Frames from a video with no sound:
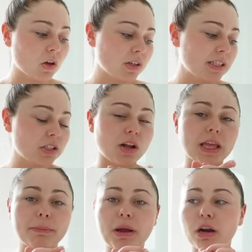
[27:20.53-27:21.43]
long as it's not
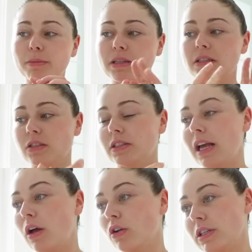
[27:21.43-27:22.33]
like parabens or
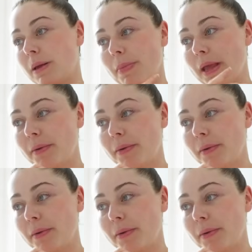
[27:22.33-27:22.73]
talc or something.